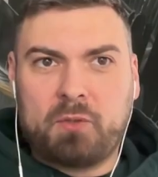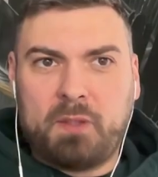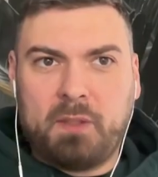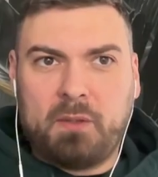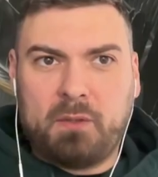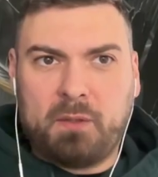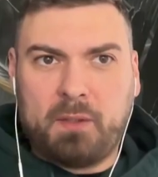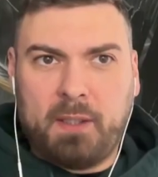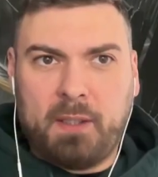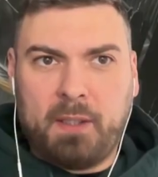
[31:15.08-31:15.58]
that,
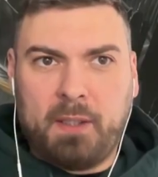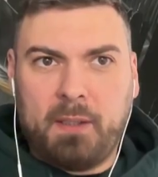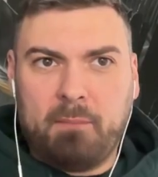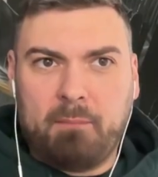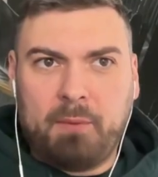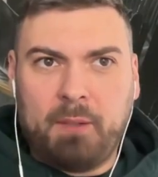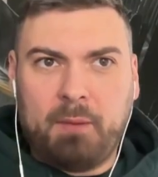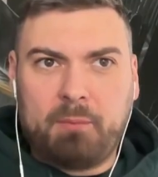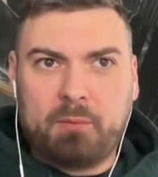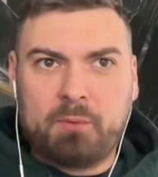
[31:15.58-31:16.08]
okay,
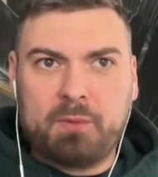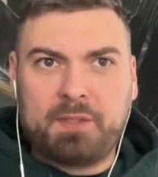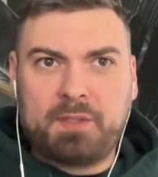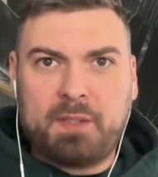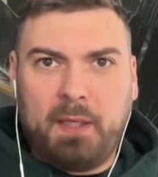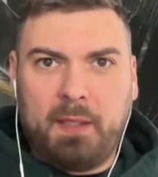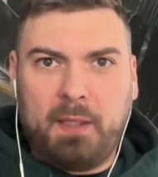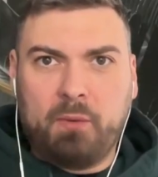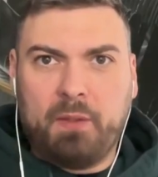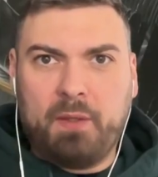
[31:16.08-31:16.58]
people
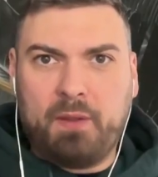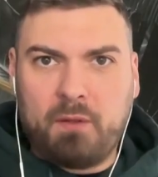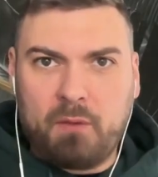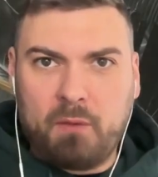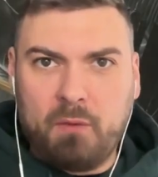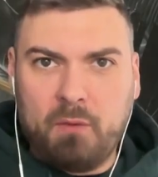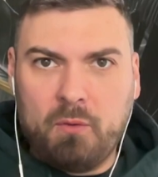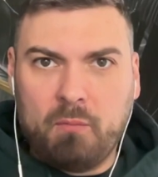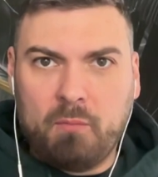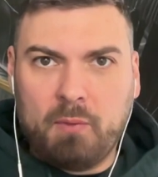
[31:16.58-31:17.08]
stay with
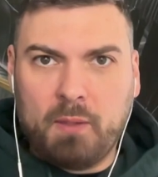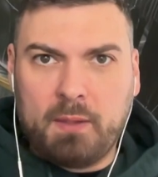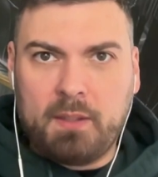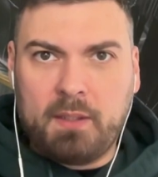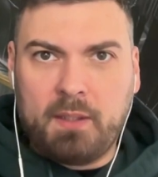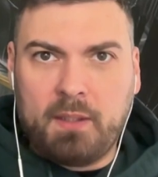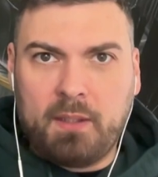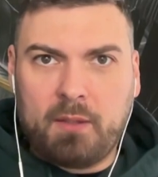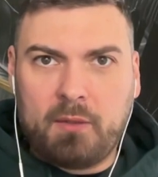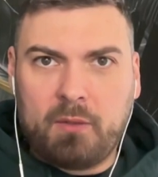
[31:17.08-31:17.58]
you but
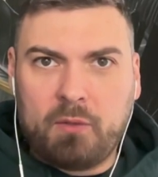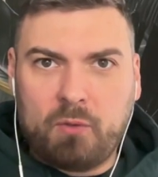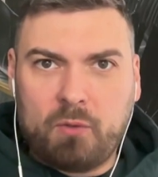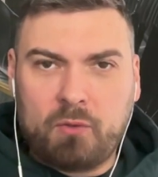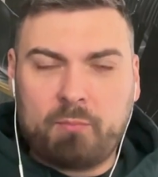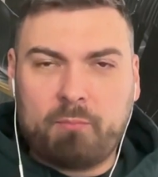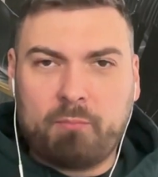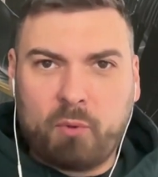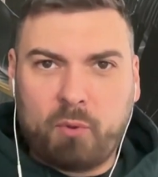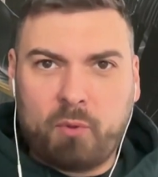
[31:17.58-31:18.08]
they are
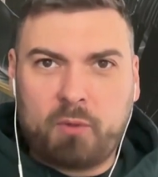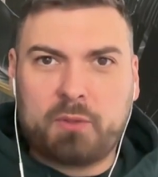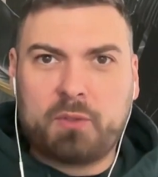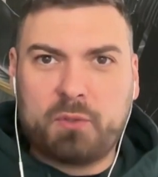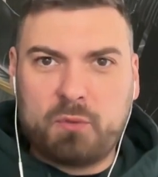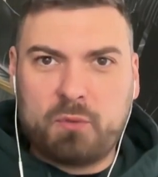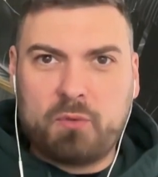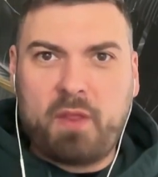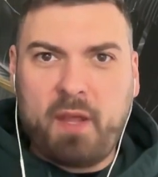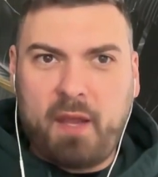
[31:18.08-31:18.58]
not bored
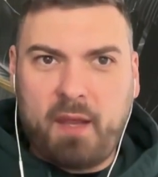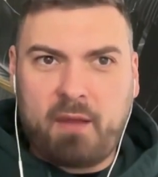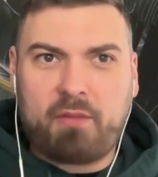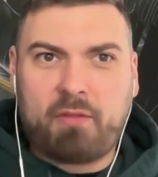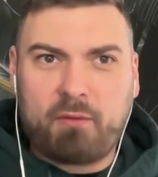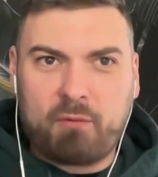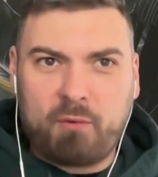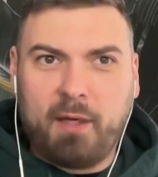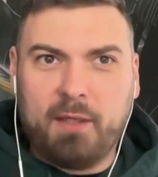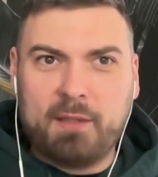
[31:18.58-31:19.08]
to
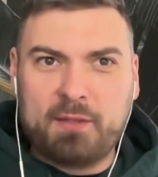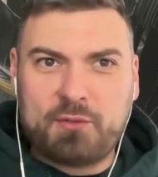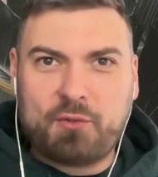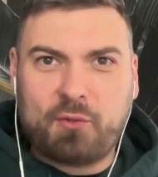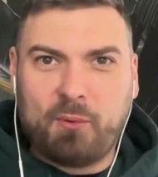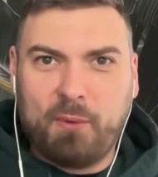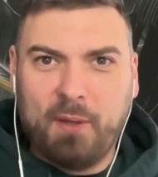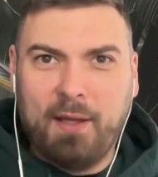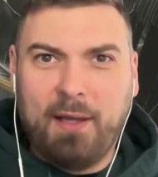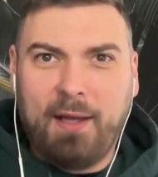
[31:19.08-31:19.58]
death, right?
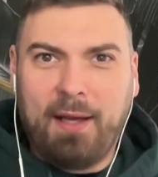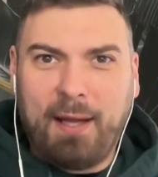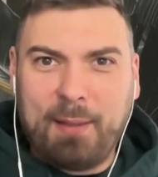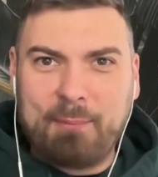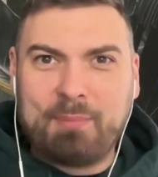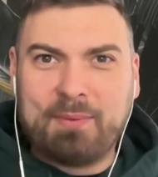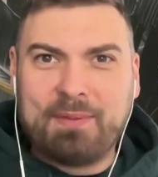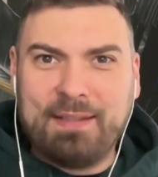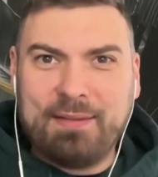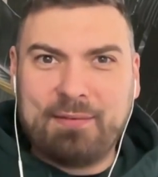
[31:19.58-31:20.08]
So I
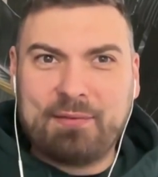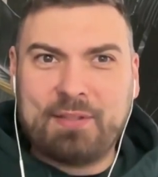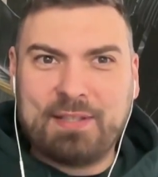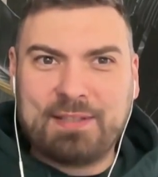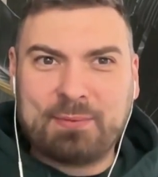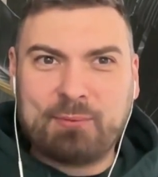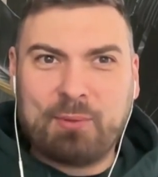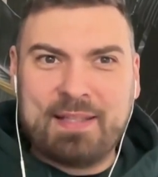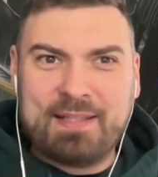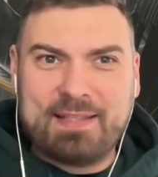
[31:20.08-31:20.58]
believe
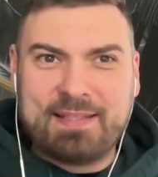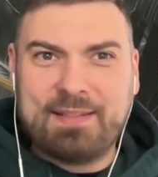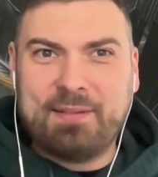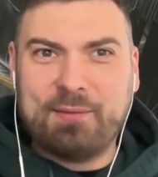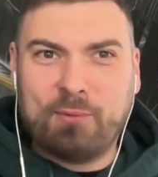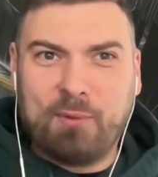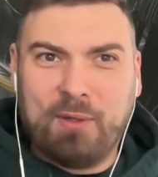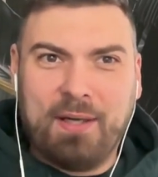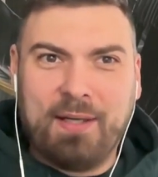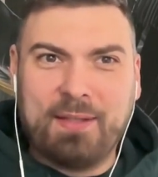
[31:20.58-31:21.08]
that once in
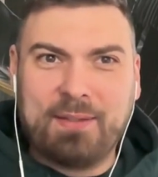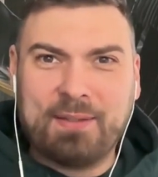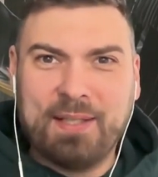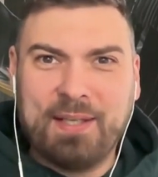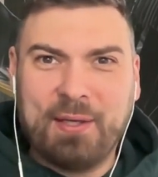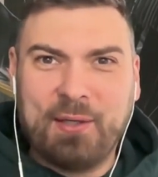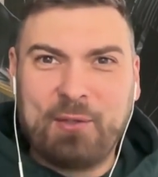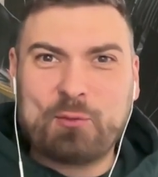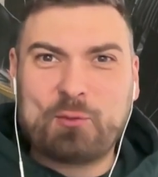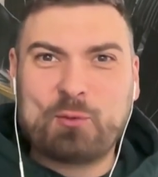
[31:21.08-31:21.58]
a while
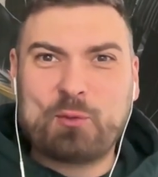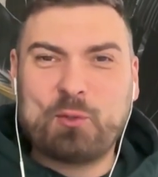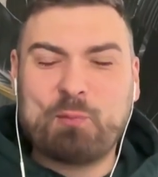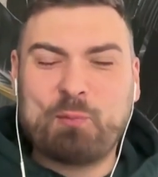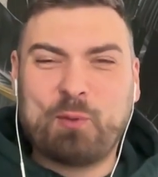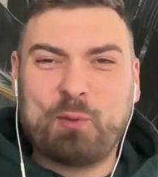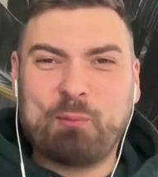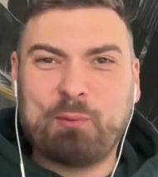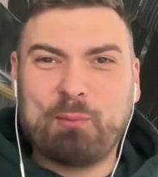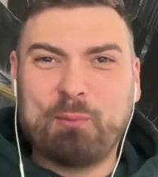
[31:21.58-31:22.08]
you should
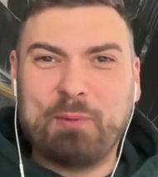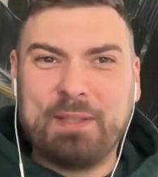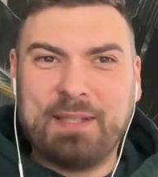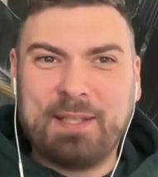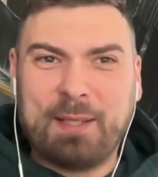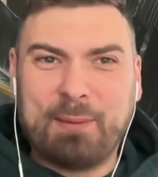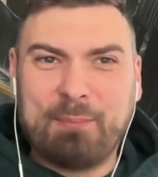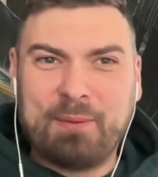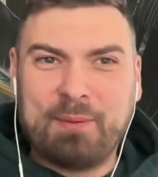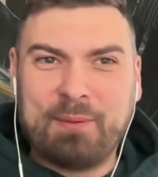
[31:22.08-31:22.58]
probably
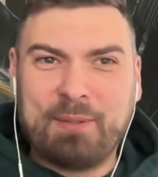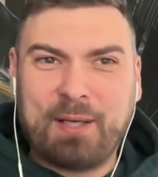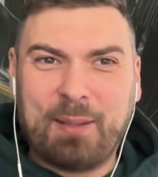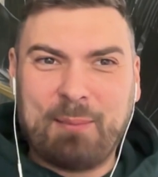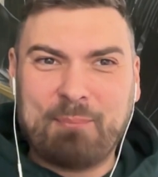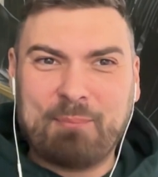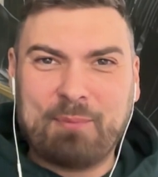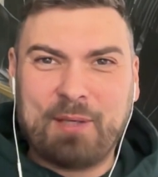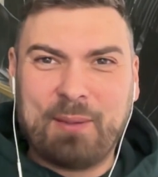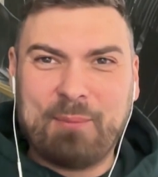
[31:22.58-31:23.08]
come
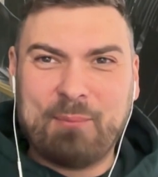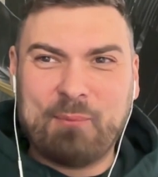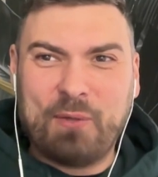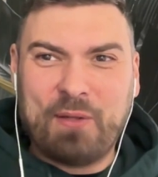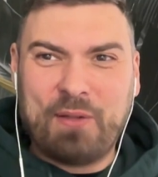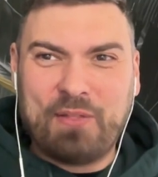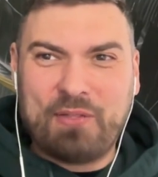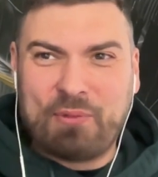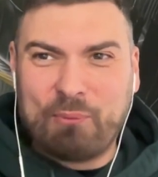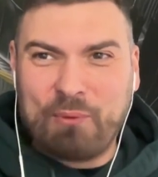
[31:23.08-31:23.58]

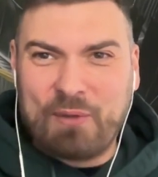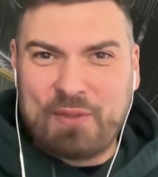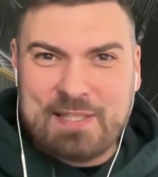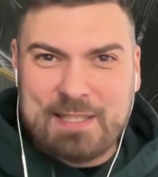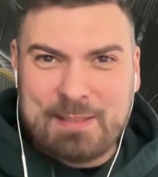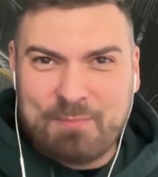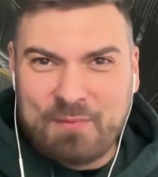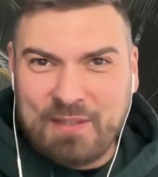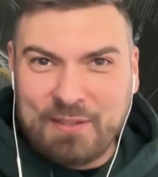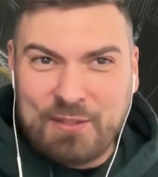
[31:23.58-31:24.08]
with
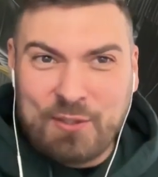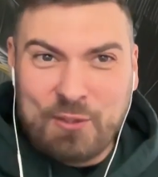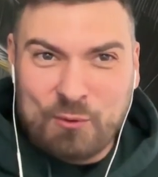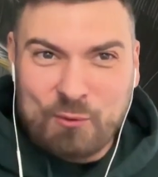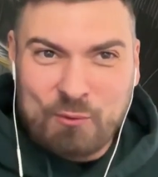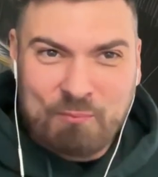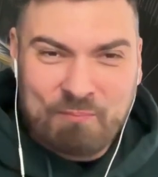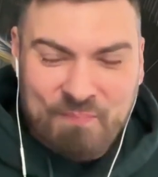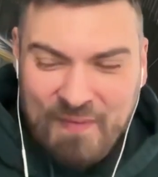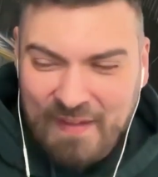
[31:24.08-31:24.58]
something
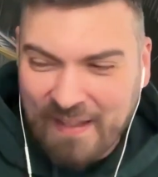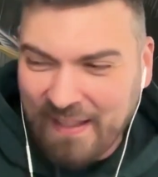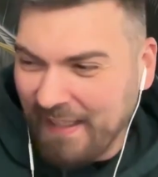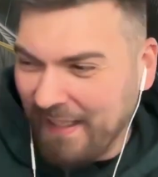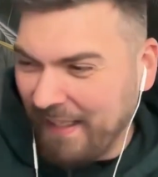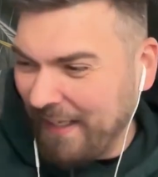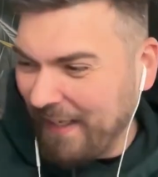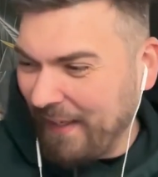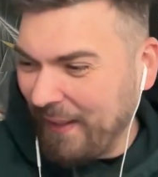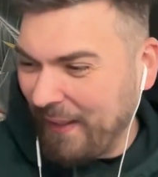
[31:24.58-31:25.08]
new.
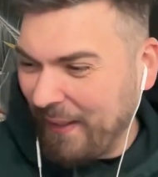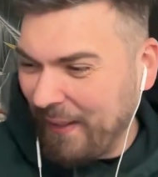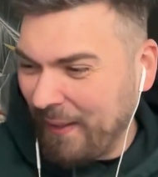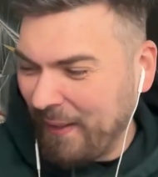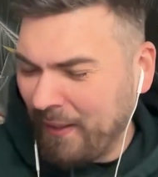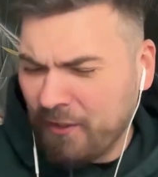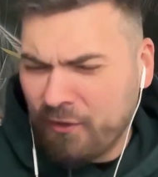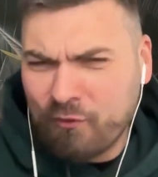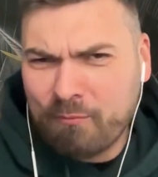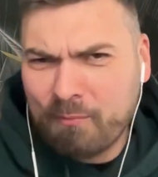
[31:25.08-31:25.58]

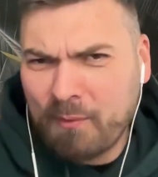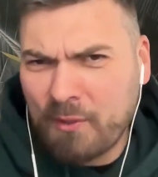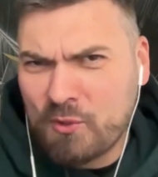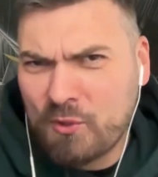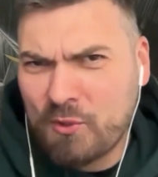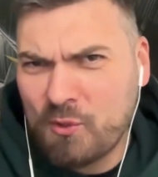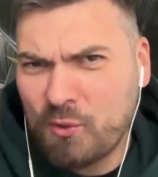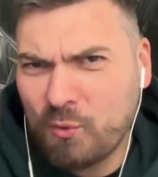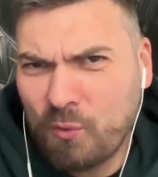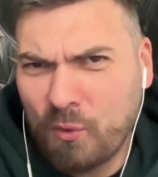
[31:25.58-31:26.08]
You've
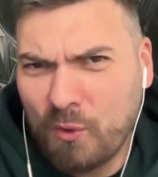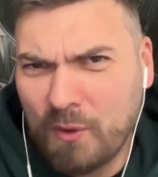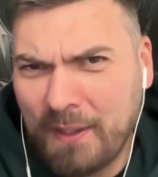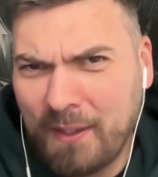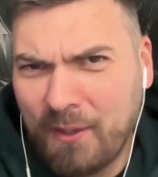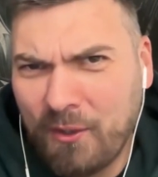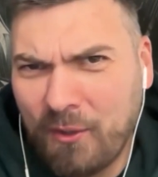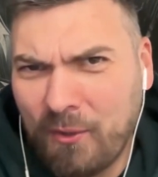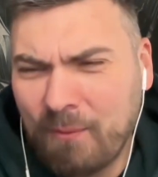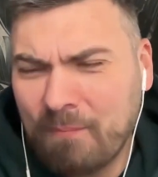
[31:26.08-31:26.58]
mentioned
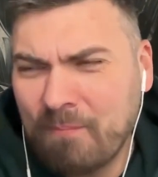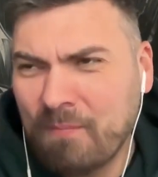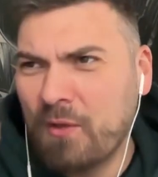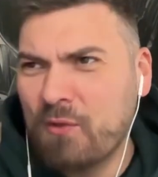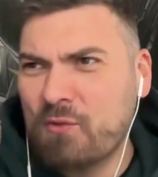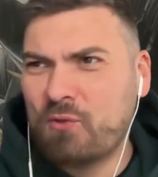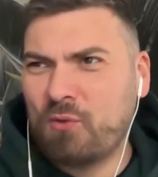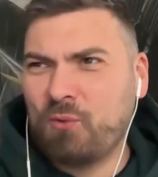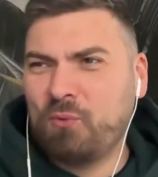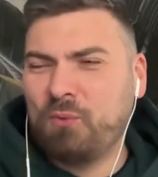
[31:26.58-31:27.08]
Duolingo.
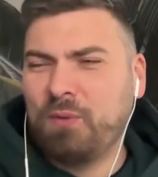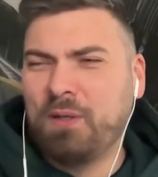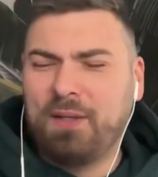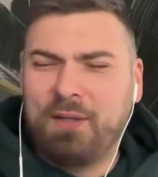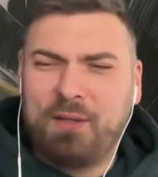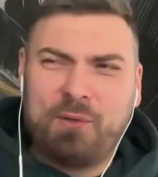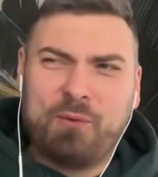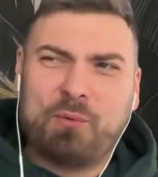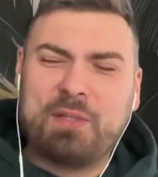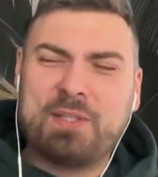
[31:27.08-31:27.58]
So
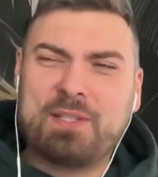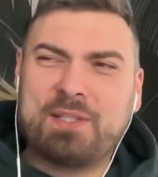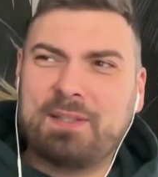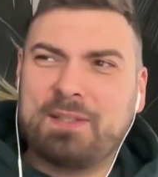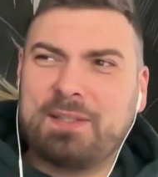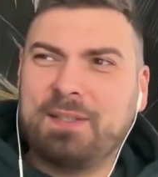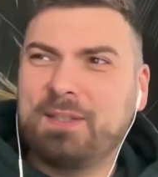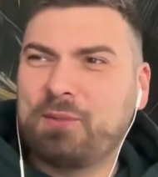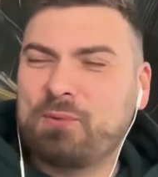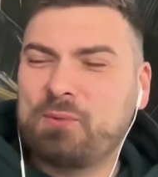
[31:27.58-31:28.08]

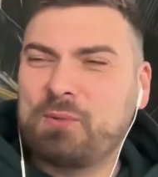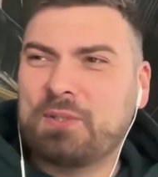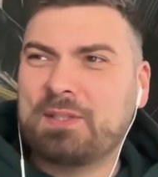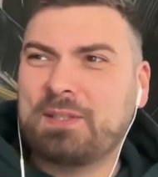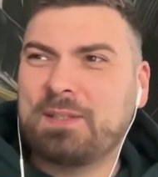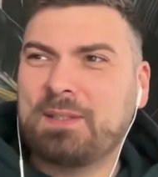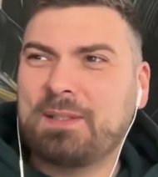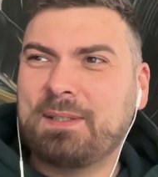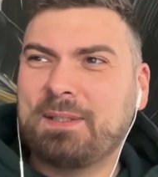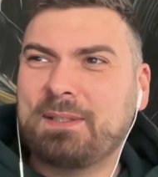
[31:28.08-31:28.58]
recently there
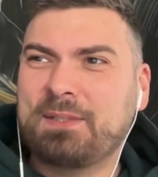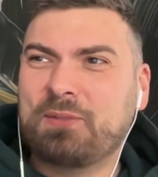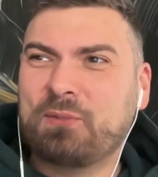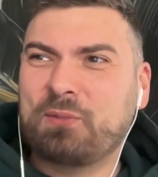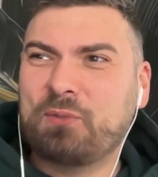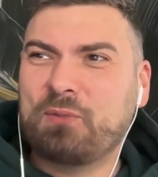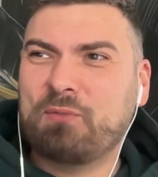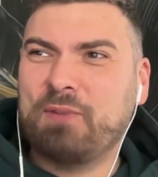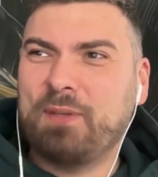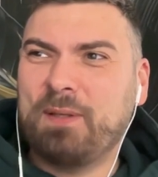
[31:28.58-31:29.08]
was a
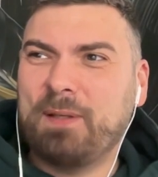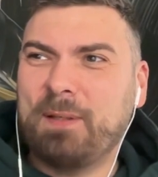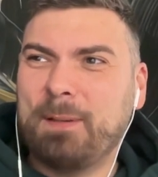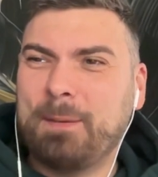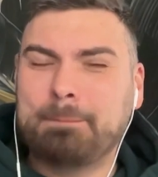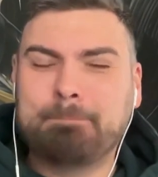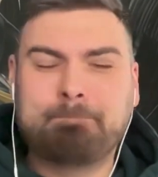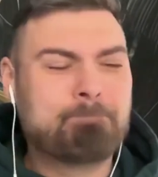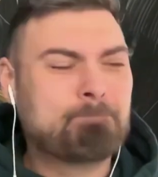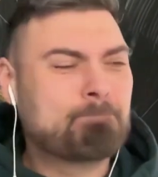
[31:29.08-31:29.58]
sort of
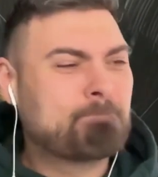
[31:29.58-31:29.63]
a